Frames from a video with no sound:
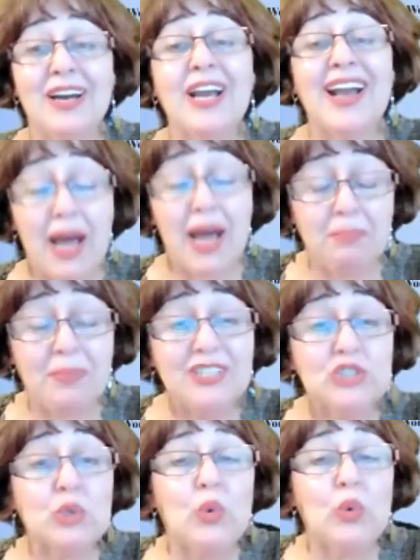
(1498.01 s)

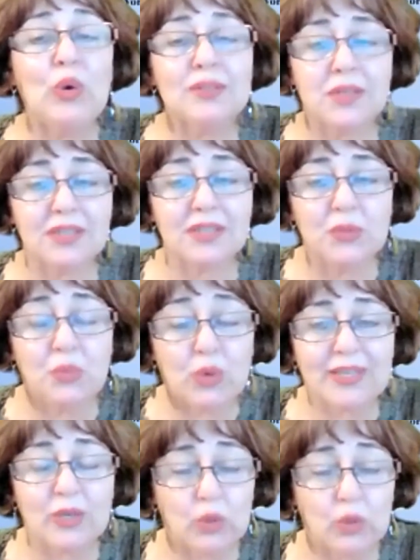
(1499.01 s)
companies who are already
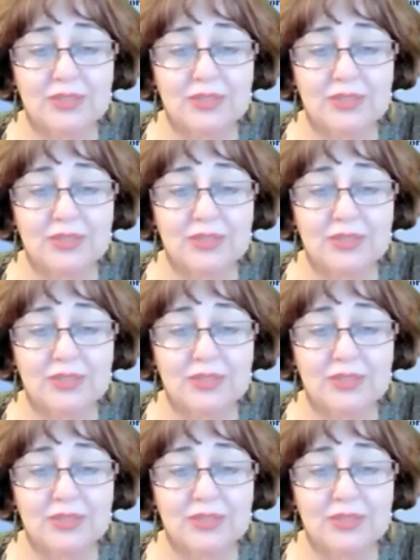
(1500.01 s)
working on